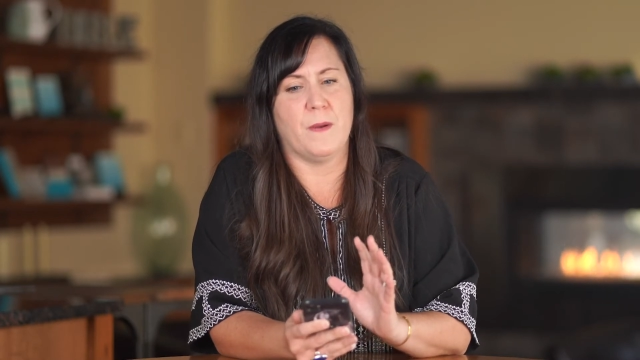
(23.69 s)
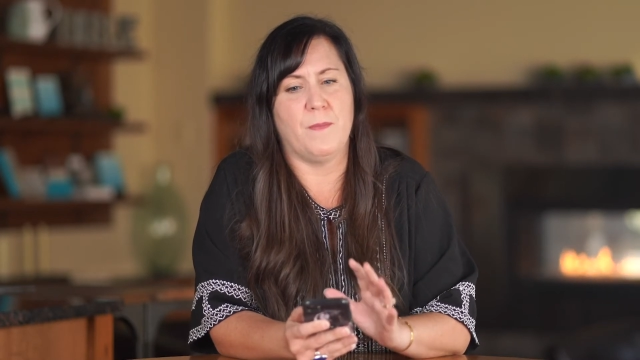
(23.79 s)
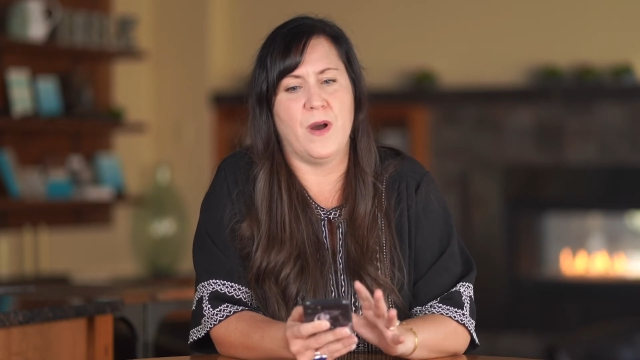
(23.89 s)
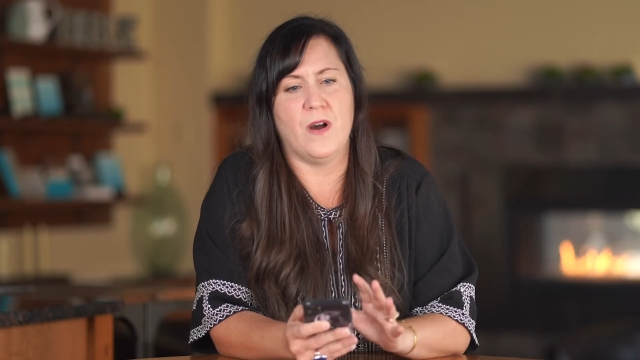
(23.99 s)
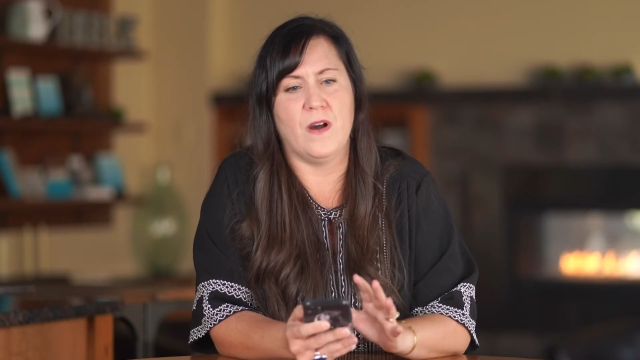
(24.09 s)

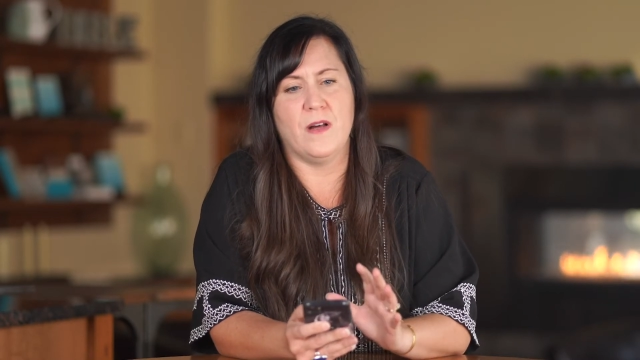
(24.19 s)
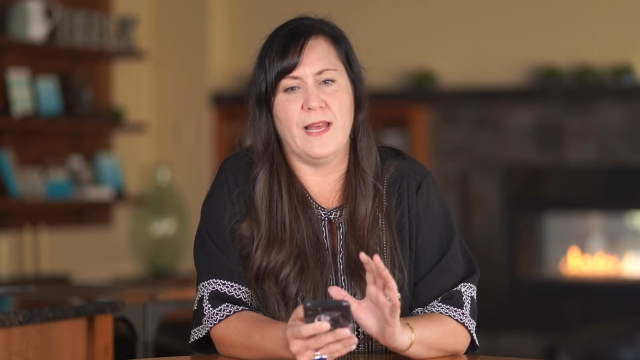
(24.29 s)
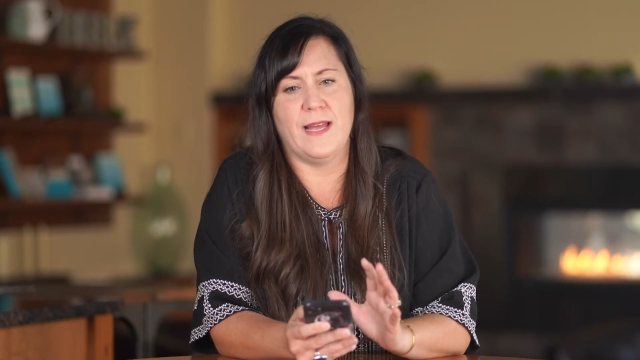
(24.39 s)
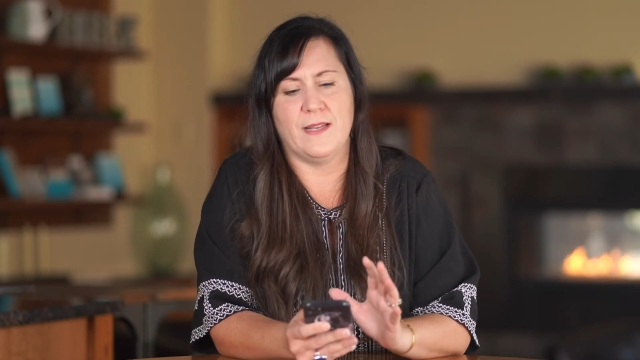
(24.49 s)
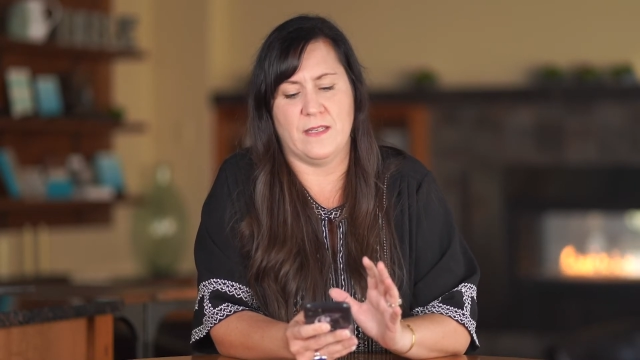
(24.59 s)
Paul
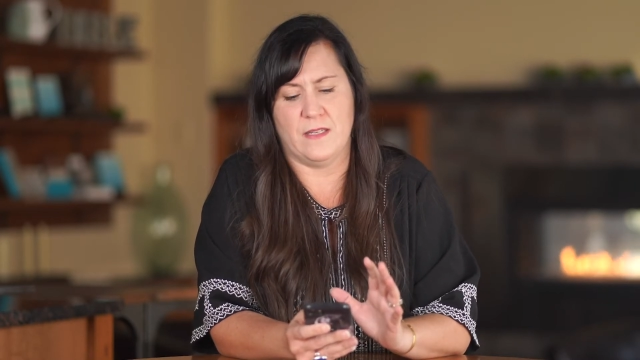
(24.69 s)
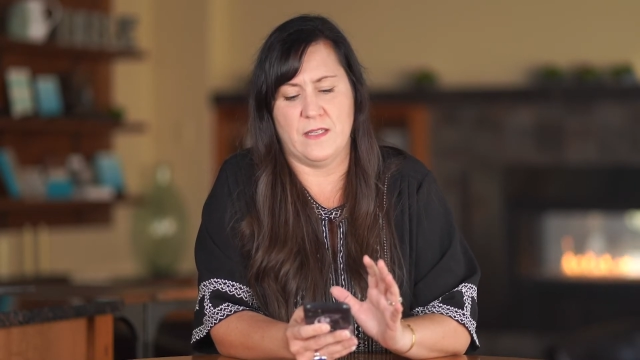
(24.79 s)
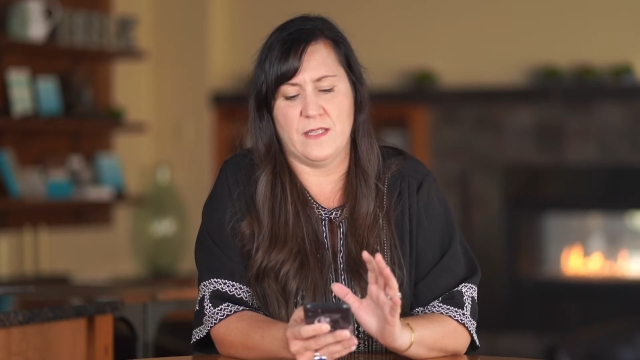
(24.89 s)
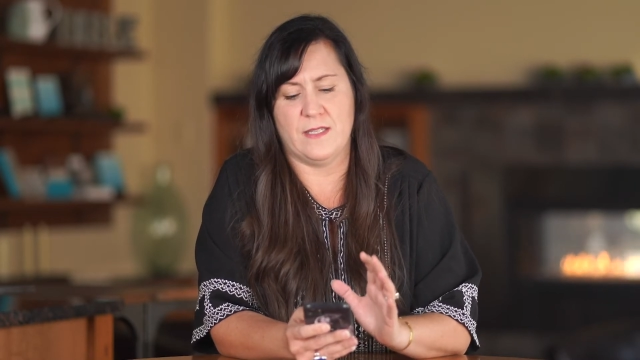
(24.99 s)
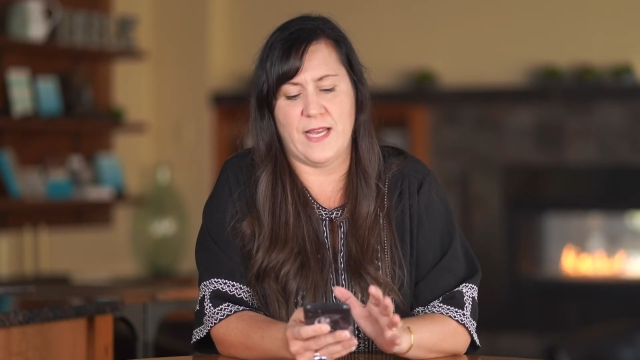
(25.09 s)
and
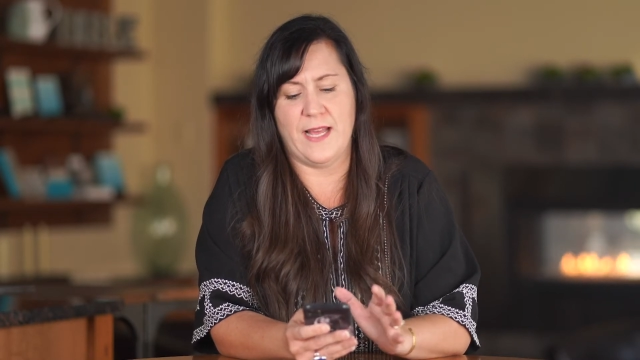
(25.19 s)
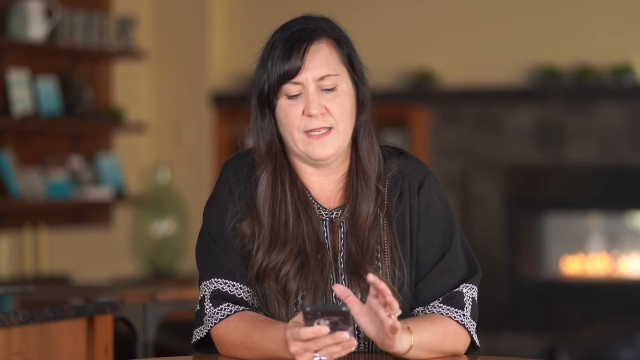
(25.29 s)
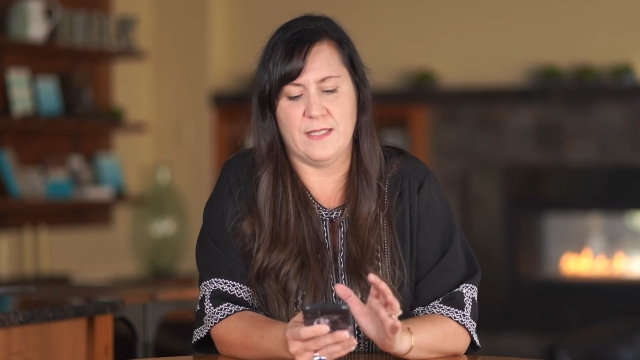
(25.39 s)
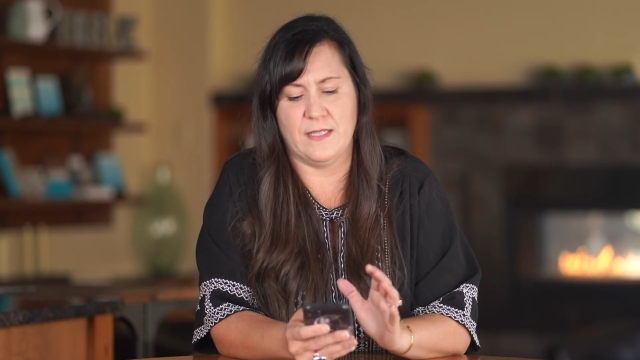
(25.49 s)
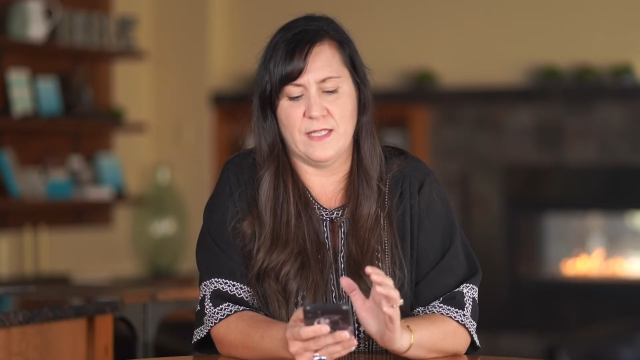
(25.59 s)

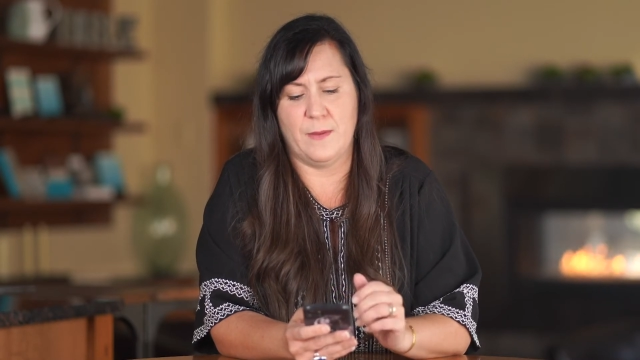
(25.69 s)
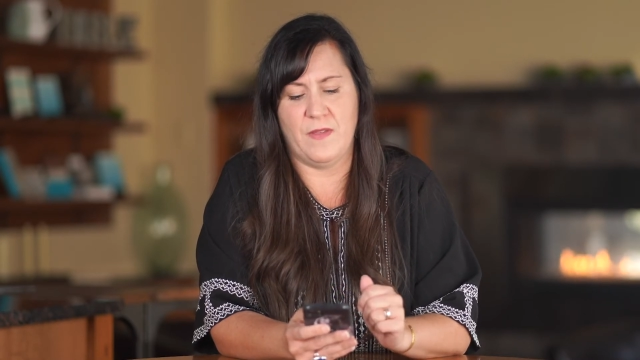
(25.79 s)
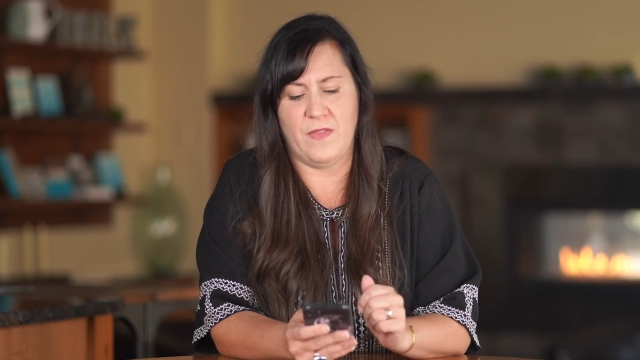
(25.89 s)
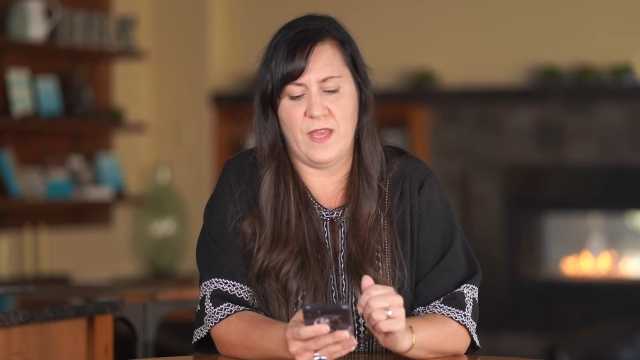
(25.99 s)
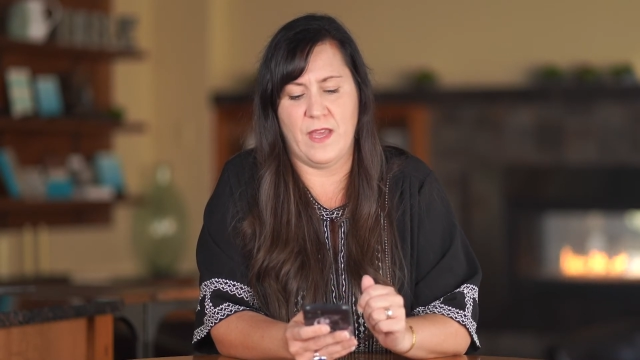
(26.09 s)
Silas and
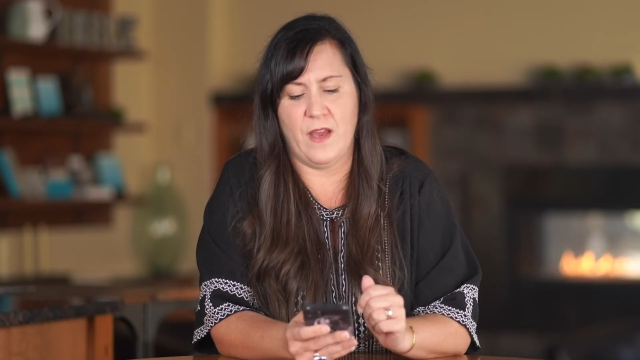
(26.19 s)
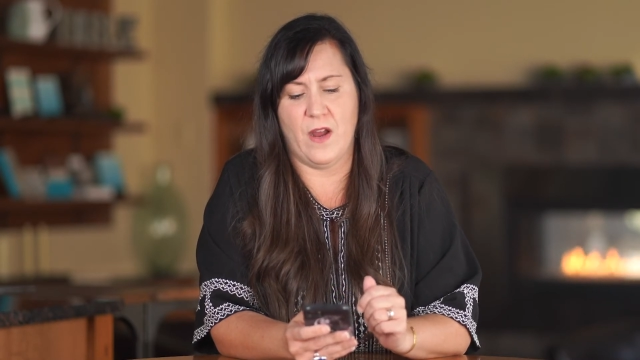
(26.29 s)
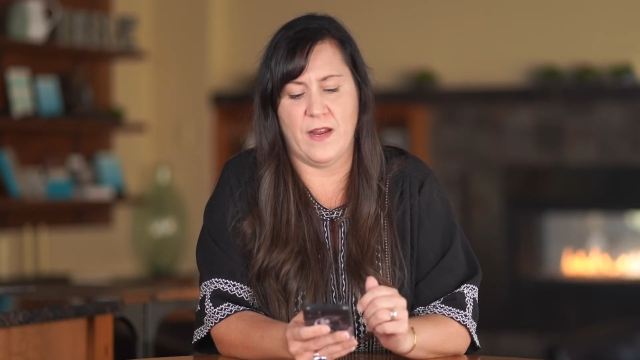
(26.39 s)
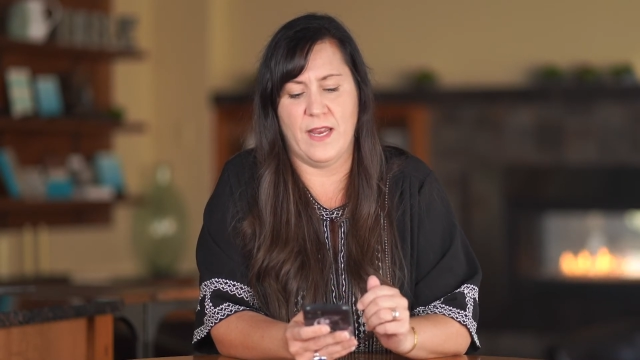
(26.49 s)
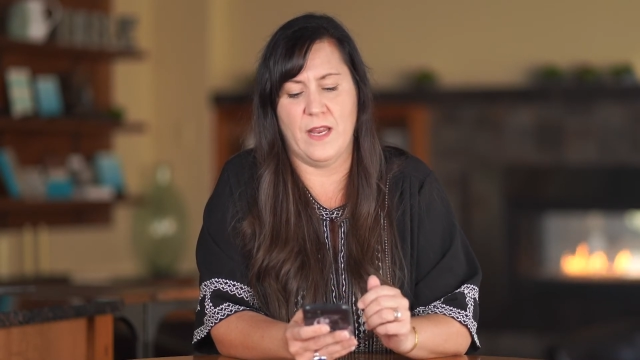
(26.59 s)
Timothy
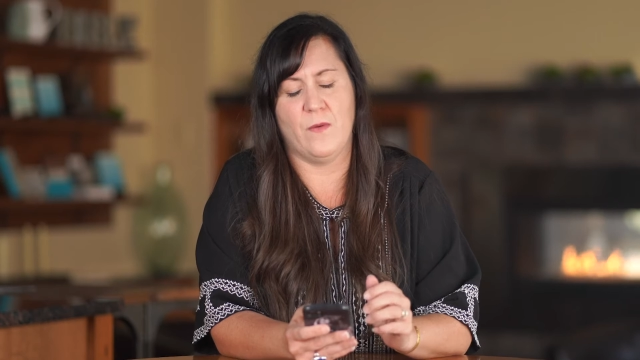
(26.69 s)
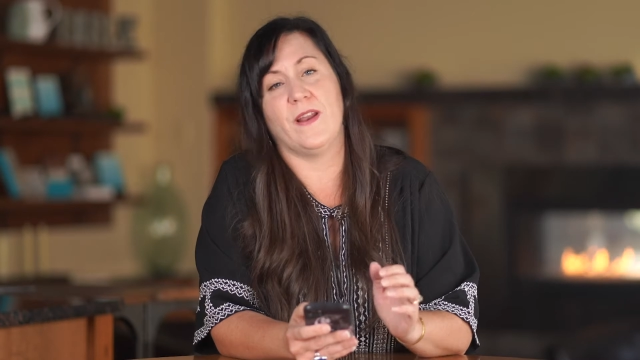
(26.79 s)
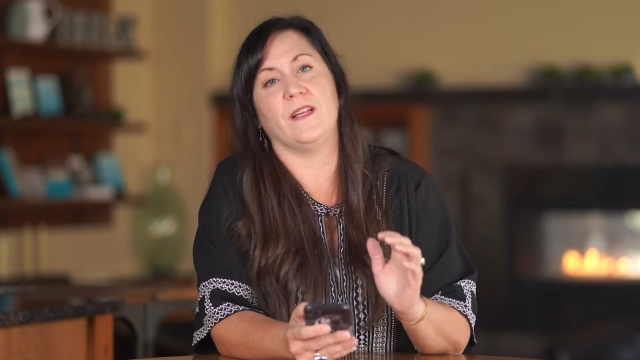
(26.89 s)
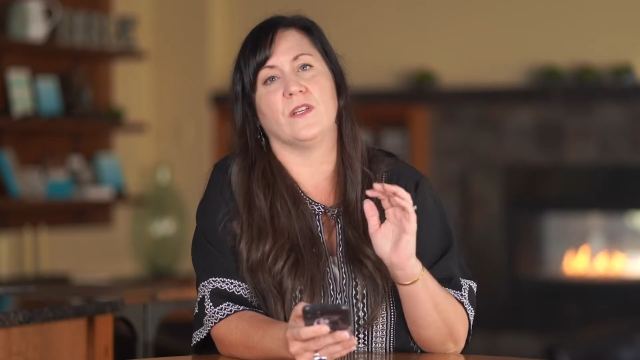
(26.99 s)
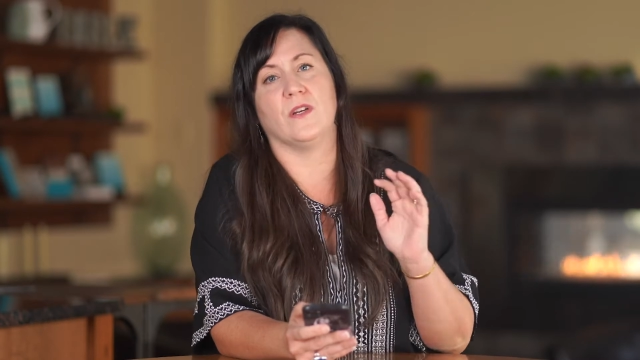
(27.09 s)
are getting
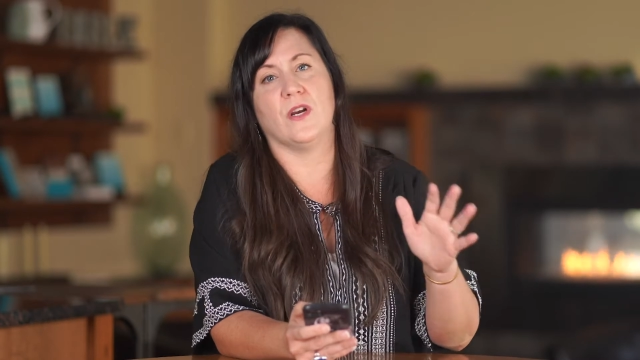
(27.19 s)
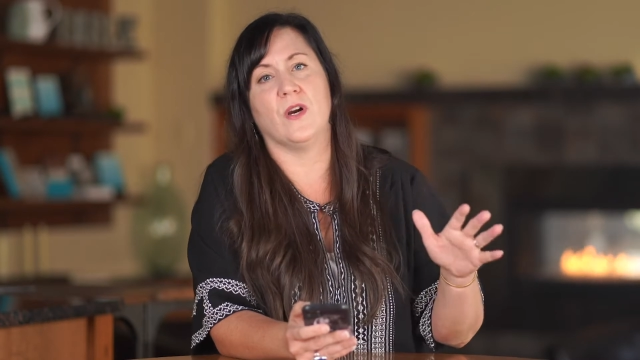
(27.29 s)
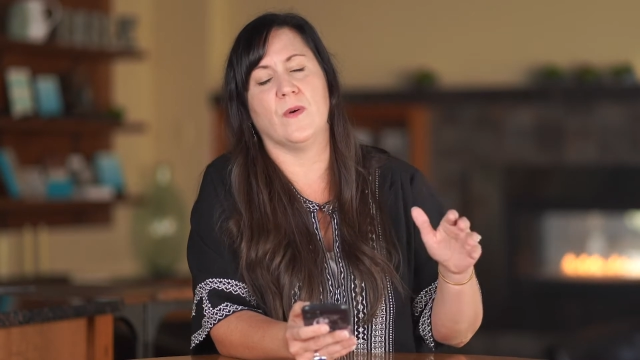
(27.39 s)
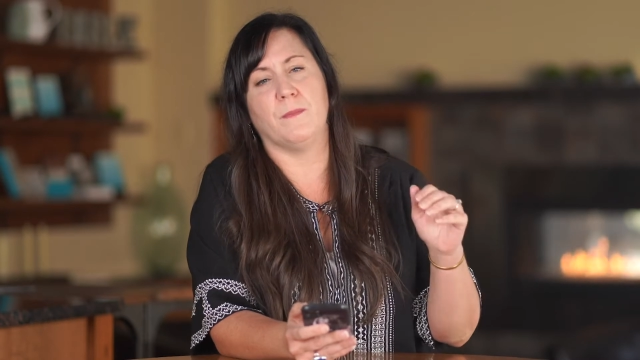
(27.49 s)
ready to go,